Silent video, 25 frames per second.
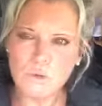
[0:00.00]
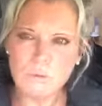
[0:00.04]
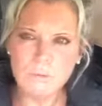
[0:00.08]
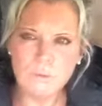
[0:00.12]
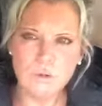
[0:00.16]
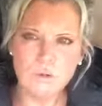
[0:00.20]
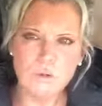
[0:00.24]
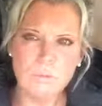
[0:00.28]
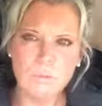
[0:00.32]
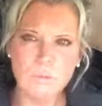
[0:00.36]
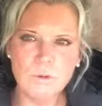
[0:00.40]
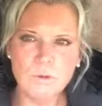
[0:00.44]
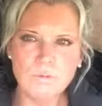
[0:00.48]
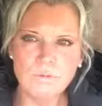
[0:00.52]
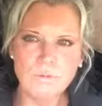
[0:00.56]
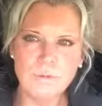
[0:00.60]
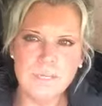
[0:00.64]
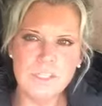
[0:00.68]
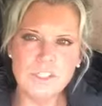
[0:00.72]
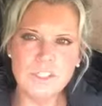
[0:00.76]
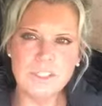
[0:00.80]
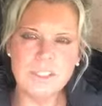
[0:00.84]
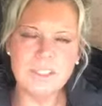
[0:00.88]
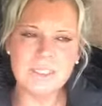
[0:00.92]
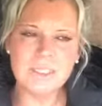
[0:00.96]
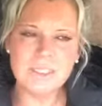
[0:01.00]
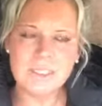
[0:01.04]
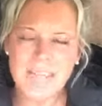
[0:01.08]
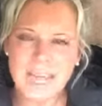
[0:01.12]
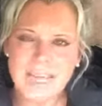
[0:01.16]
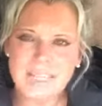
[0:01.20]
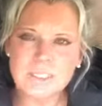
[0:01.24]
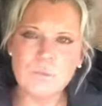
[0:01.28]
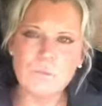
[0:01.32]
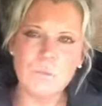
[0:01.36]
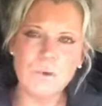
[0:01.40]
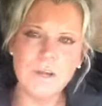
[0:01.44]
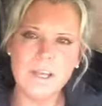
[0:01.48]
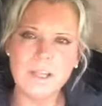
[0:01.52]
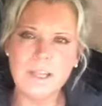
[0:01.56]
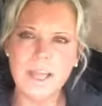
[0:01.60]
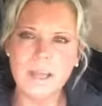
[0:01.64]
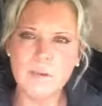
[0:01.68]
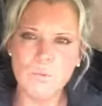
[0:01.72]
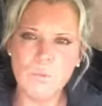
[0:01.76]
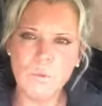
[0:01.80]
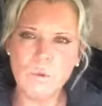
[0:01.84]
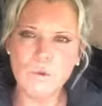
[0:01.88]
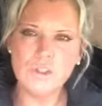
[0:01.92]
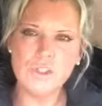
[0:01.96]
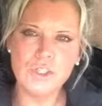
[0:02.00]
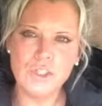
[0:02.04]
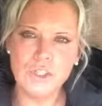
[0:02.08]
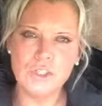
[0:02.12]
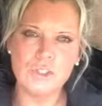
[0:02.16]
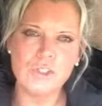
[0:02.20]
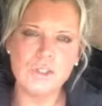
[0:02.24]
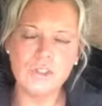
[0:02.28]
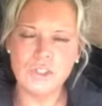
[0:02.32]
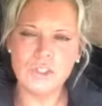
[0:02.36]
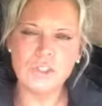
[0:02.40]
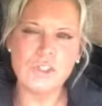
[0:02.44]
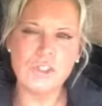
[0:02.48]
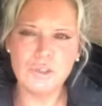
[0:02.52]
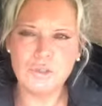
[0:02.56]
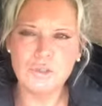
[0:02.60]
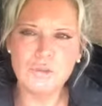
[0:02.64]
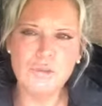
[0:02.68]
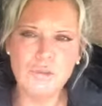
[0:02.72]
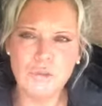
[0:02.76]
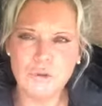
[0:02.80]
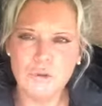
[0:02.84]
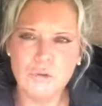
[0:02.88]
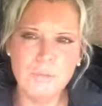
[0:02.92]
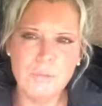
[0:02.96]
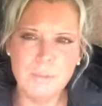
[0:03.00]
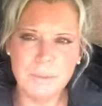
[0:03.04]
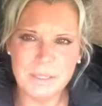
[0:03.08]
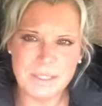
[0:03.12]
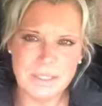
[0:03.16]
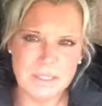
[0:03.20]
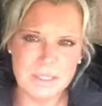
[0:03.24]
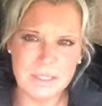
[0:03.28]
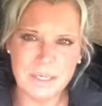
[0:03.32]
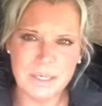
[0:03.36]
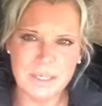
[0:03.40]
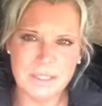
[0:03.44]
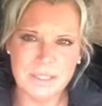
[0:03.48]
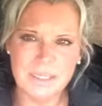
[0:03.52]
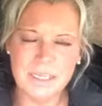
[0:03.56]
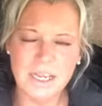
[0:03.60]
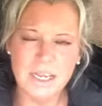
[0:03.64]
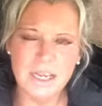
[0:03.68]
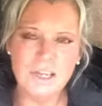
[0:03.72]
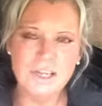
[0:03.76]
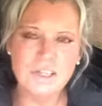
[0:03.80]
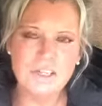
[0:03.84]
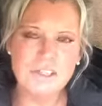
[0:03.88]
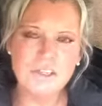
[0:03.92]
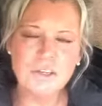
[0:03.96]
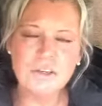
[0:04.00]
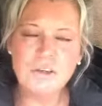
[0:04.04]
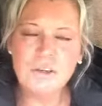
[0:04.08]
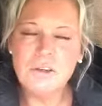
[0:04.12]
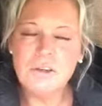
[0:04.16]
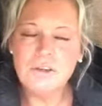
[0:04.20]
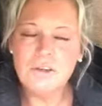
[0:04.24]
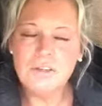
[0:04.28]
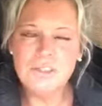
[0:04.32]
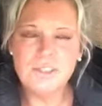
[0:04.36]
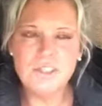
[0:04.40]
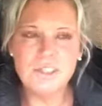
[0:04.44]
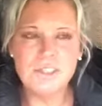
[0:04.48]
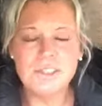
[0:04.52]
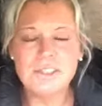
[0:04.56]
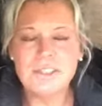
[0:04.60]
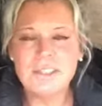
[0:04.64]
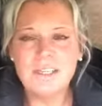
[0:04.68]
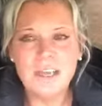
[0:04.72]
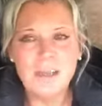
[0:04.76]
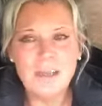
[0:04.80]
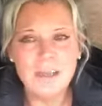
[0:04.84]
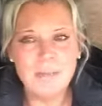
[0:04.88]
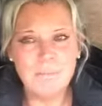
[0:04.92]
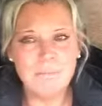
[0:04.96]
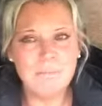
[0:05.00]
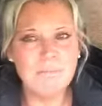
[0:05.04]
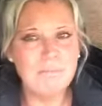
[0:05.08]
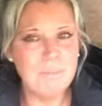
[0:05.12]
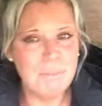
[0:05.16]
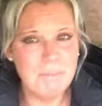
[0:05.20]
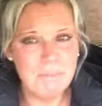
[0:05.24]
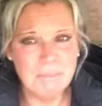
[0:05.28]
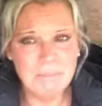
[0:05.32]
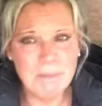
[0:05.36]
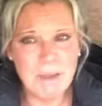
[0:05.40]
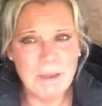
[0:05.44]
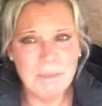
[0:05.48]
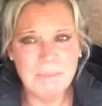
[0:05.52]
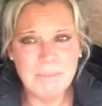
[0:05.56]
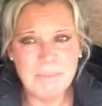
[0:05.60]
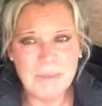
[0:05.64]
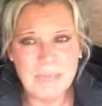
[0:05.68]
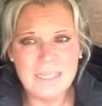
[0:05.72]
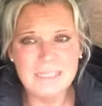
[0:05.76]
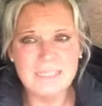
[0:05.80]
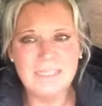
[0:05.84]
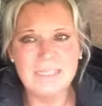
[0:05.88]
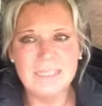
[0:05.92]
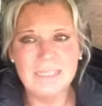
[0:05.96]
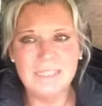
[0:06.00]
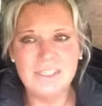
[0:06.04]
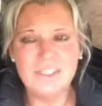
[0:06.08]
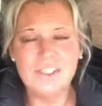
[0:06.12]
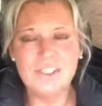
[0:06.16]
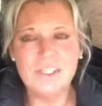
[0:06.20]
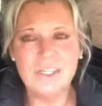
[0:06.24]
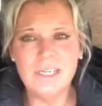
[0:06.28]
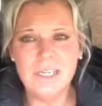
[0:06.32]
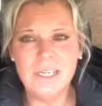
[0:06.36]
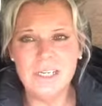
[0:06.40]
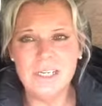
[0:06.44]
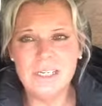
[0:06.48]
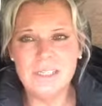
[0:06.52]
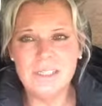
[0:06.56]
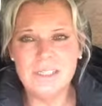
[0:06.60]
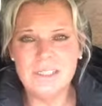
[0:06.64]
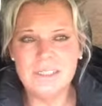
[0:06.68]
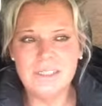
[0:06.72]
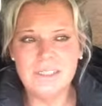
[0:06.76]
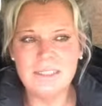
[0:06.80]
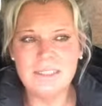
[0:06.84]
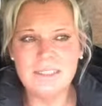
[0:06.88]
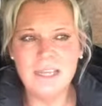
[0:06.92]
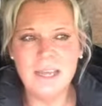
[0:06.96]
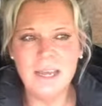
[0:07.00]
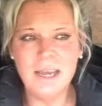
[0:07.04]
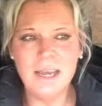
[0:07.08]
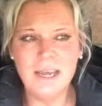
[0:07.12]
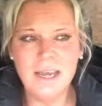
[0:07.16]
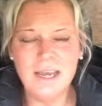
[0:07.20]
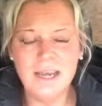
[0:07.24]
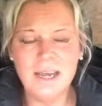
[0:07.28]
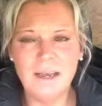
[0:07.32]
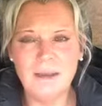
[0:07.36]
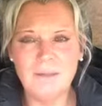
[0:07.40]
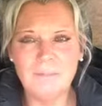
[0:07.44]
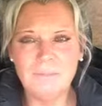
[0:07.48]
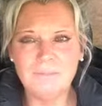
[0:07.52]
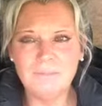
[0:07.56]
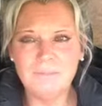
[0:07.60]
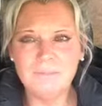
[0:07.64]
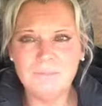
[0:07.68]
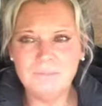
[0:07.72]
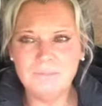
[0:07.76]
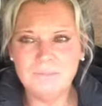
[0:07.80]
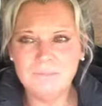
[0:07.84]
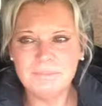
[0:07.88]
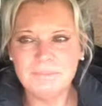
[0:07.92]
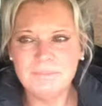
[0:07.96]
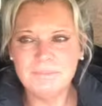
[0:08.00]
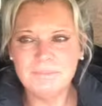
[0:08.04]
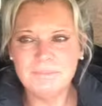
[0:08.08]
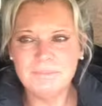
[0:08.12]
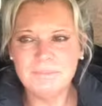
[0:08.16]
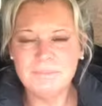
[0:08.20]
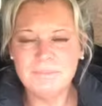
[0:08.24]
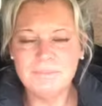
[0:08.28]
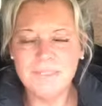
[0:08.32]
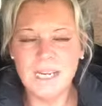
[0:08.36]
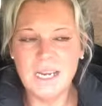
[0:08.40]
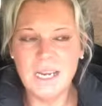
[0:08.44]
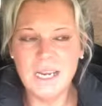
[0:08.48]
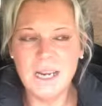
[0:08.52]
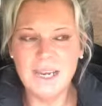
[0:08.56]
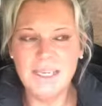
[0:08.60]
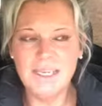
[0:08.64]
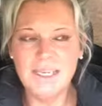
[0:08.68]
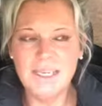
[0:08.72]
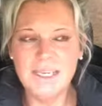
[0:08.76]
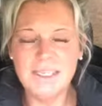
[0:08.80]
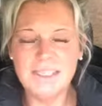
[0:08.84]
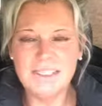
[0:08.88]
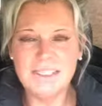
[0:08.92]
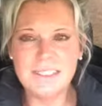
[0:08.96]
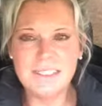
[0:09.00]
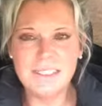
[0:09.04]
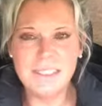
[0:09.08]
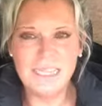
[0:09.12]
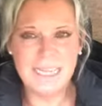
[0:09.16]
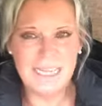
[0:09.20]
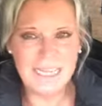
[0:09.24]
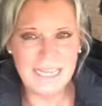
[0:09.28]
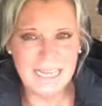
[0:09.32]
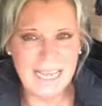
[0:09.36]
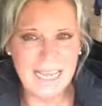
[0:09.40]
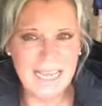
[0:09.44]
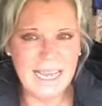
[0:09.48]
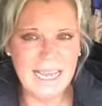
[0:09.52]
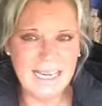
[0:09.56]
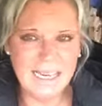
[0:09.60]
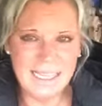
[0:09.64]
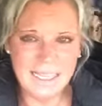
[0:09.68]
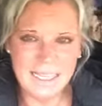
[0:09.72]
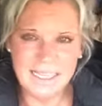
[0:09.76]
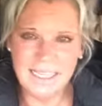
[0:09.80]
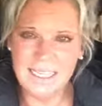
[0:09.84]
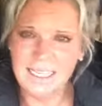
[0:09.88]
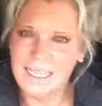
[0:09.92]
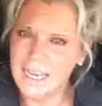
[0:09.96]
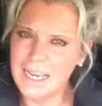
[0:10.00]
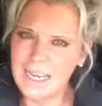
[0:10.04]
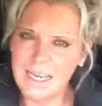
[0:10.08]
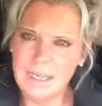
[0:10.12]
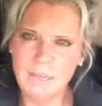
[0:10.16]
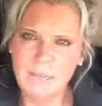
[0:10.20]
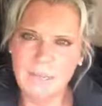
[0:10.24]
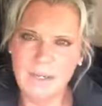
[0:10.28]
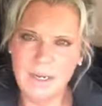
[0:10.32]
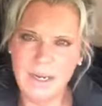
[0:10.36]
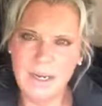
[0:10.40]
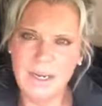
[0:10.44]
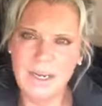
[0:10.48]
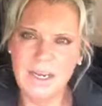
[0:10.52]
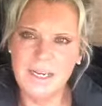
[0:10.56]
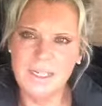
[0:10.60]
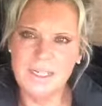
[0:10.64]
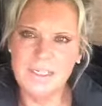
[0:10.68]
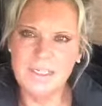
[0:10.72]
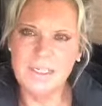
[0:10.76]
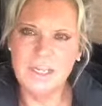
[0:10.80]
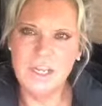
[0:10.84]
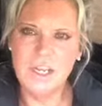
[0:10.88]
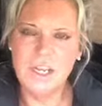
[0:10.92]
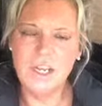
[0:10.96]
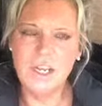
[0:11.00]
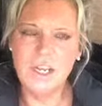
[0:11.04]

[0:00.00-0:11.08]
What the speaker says: and more and more features, because that's where they want you to do your business. So just my message is, I guess, get ahead of the game, guys.